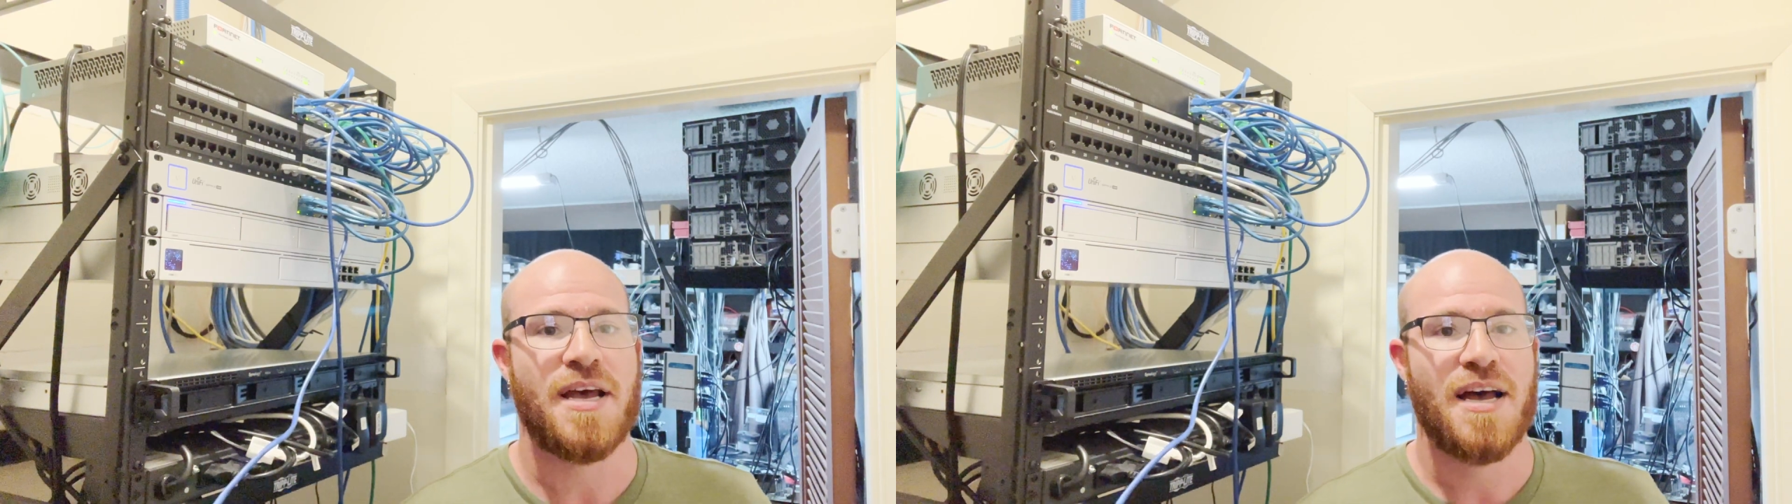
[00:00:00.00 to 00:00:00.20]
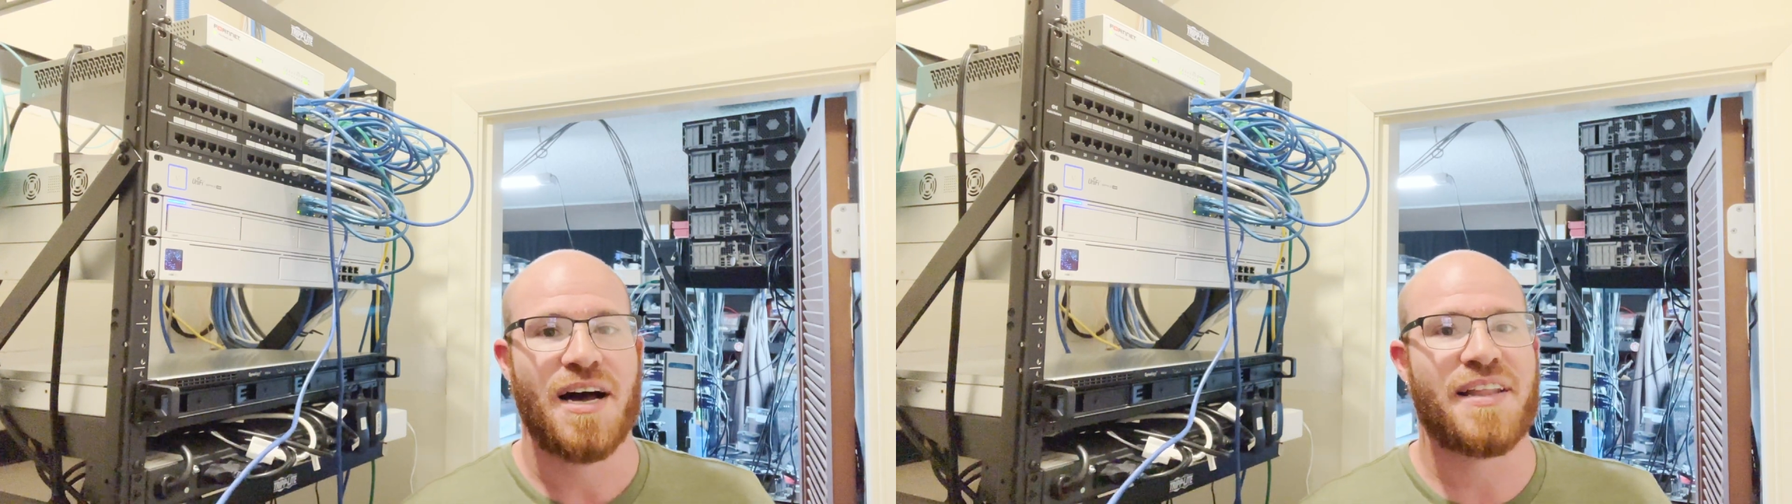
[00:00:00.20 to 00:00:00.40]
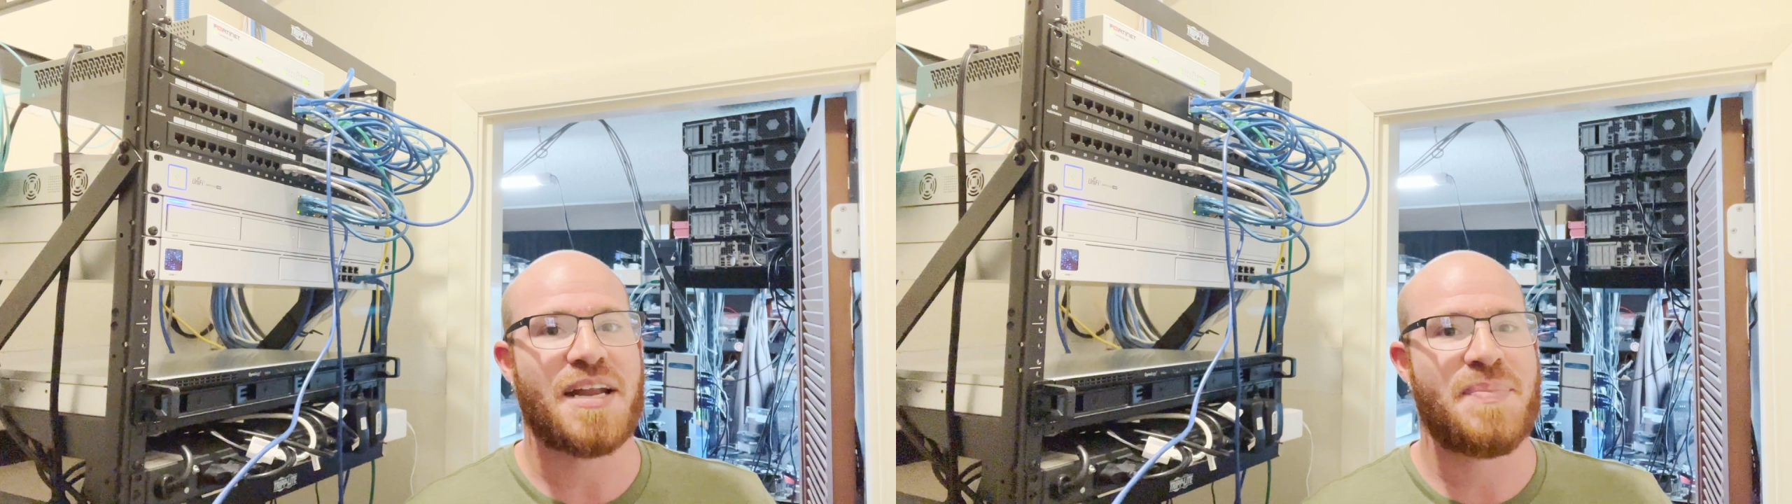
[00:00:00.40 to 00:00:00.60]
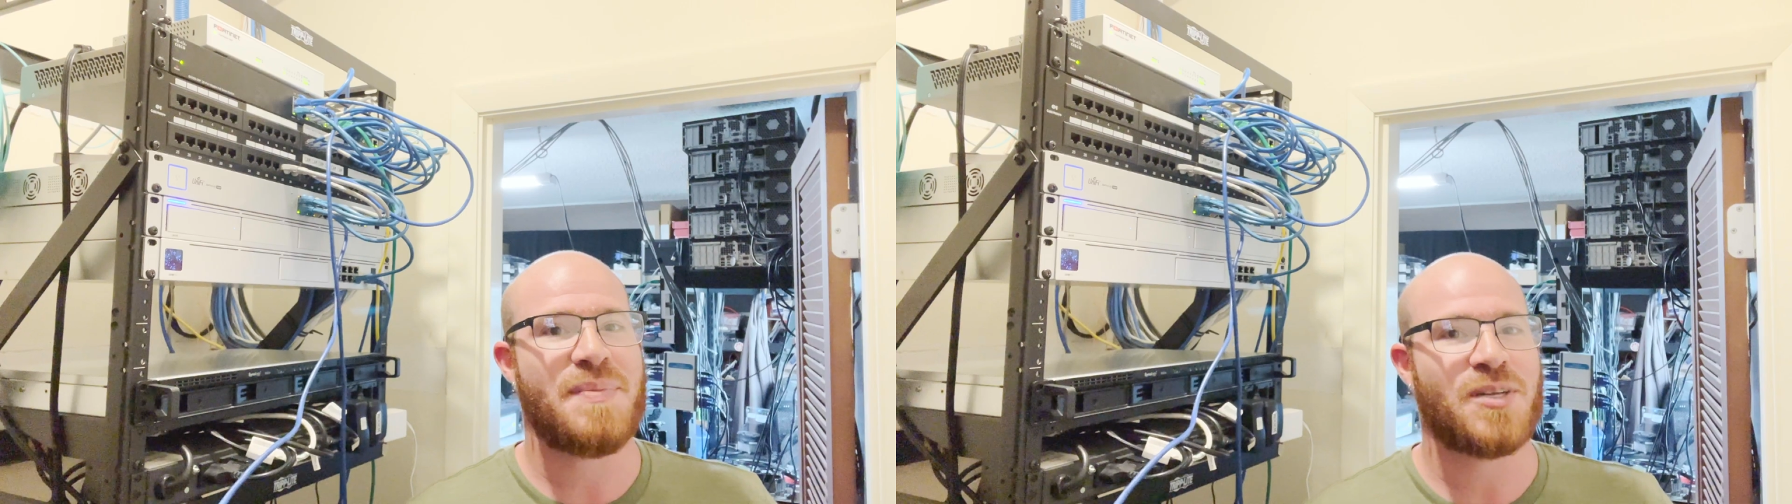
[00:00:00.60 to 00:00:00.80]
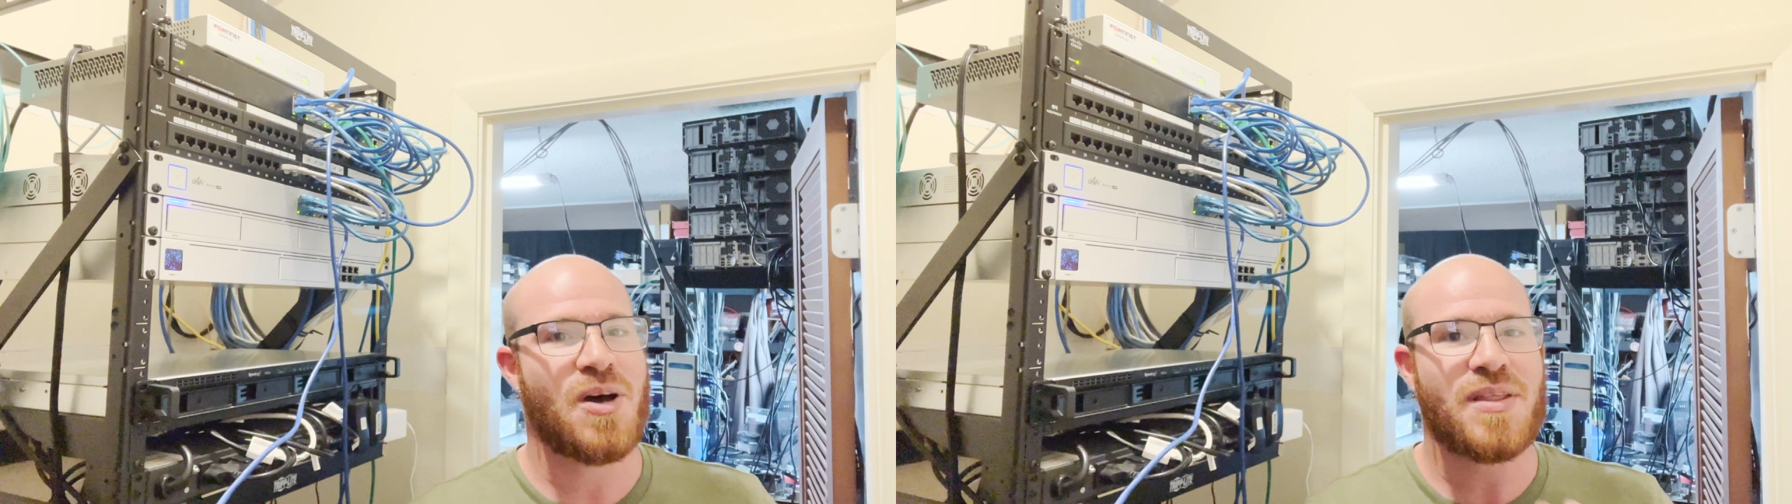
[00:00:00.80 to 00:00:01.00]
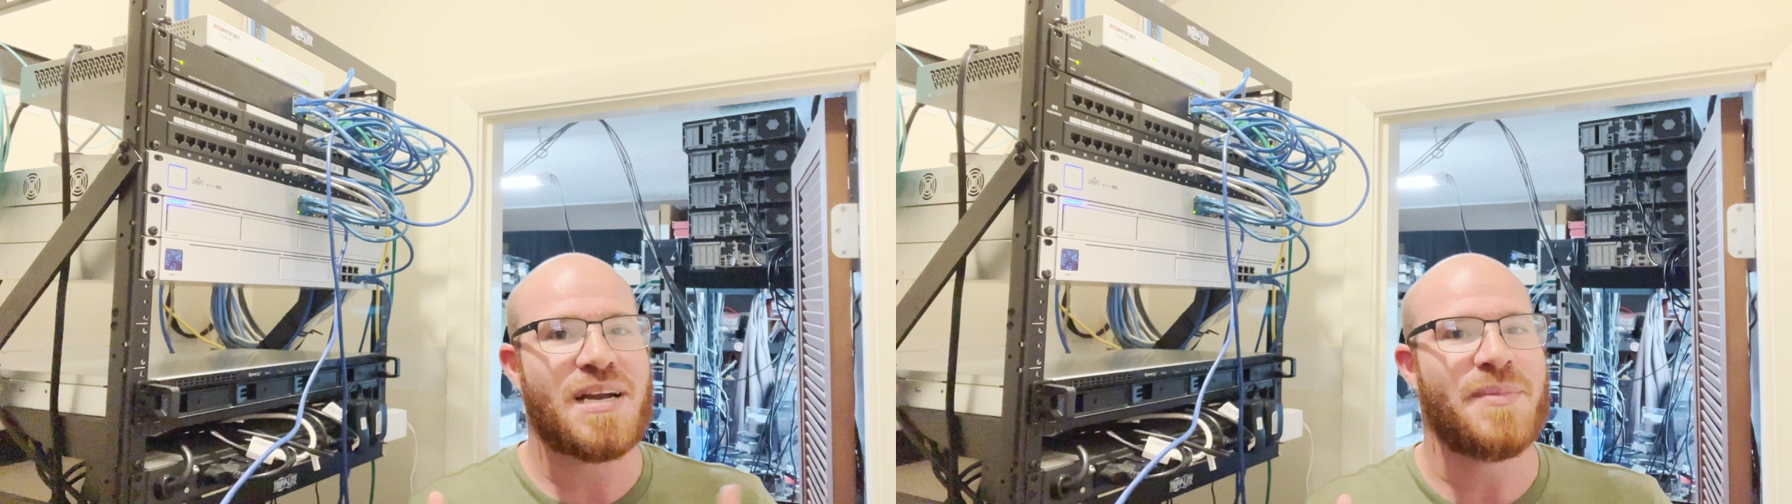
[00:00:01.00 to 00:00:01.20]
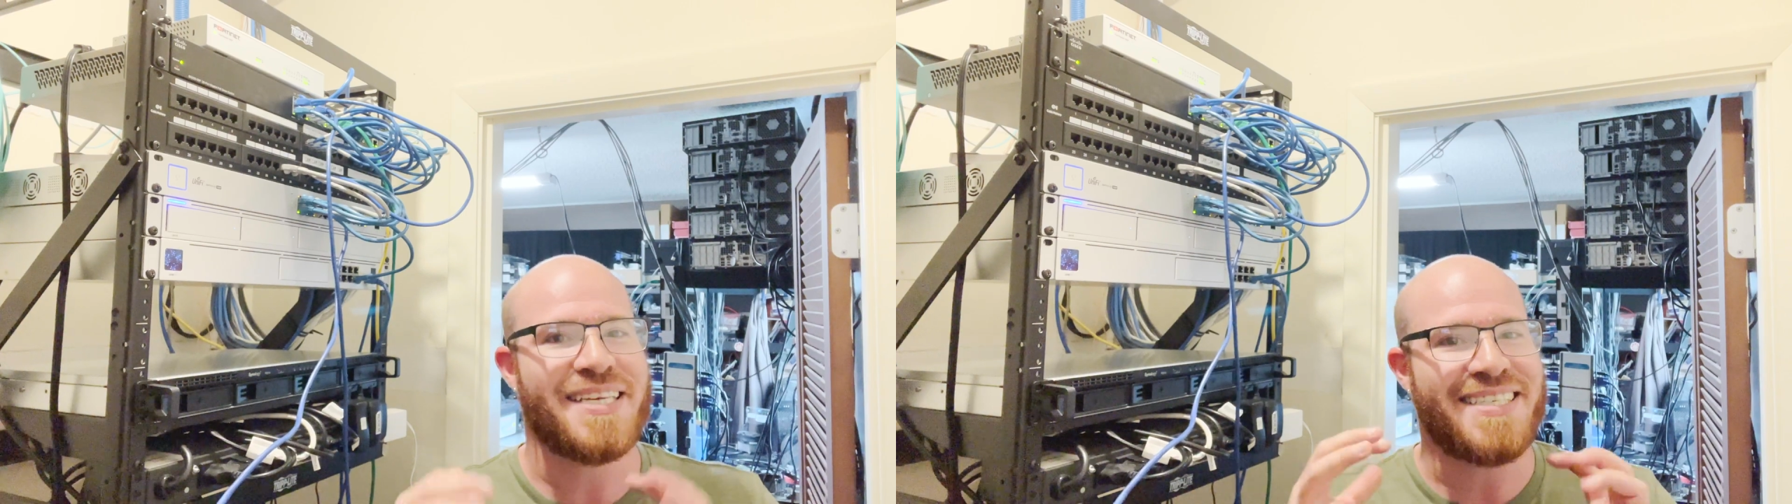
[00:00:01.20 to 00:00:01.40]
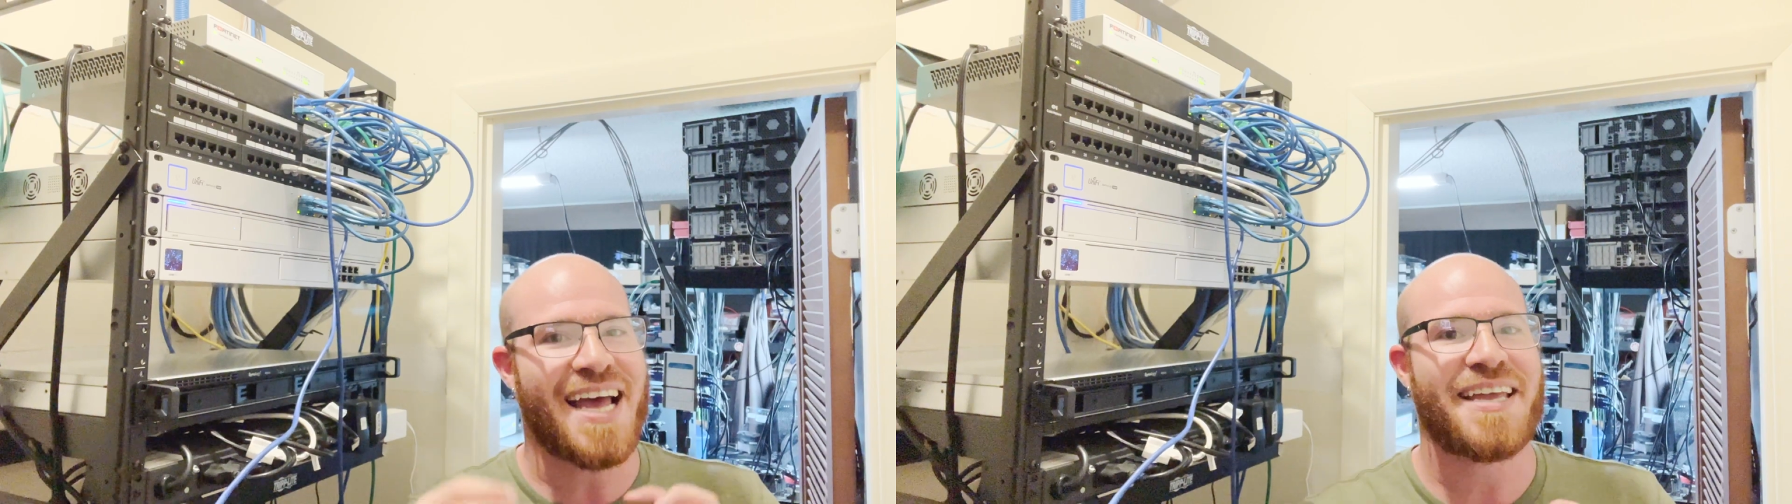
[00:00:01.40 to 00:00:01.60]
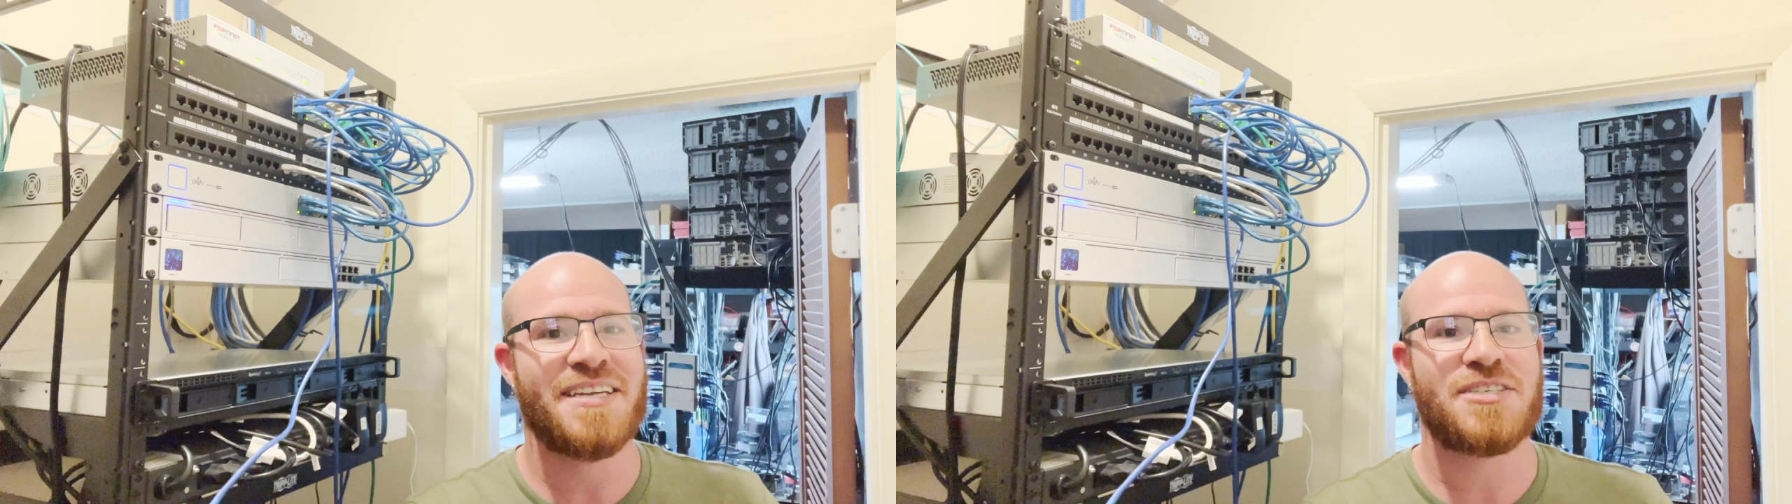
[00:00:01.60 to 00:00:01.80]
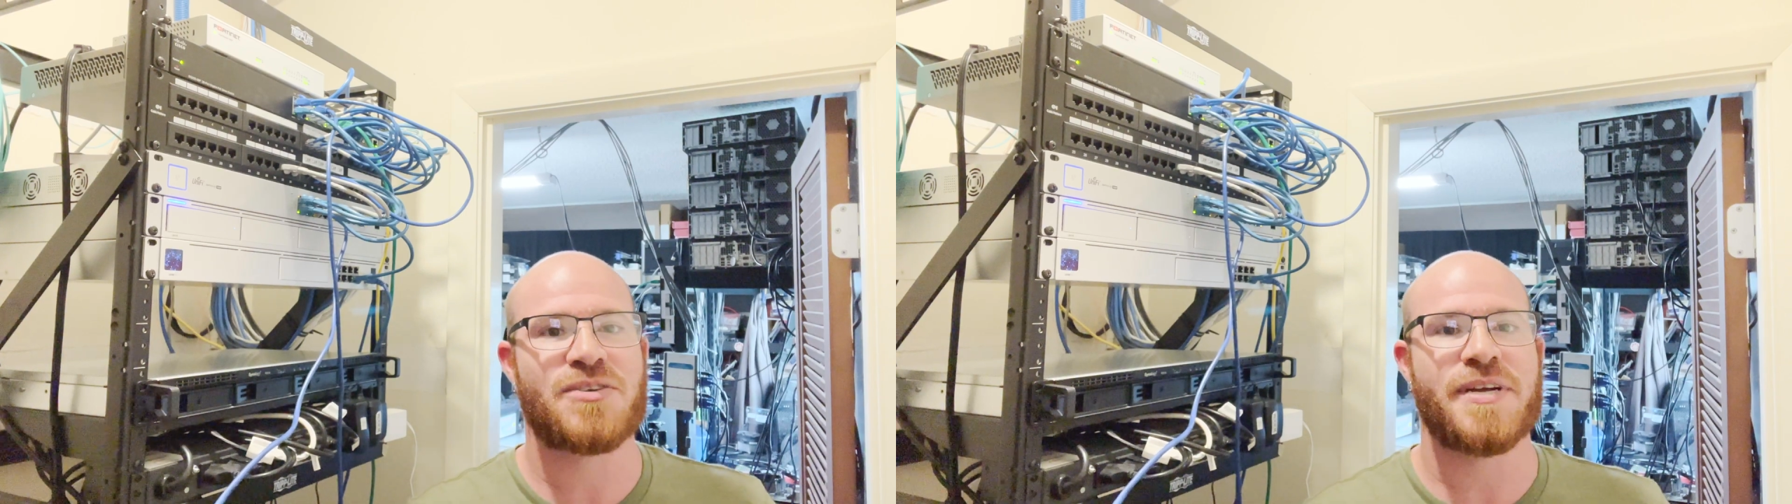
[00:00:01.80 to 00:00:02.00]
A lot of people know that I'm in the tech
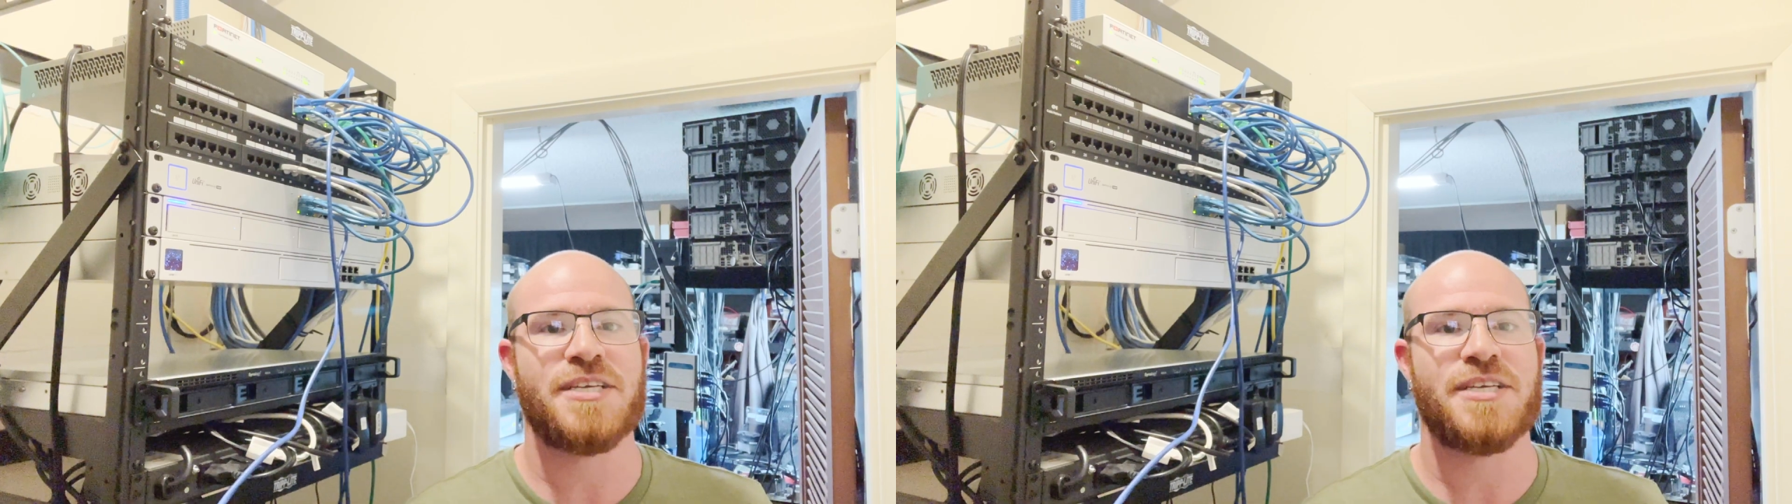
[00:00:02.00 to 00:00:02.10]
industry,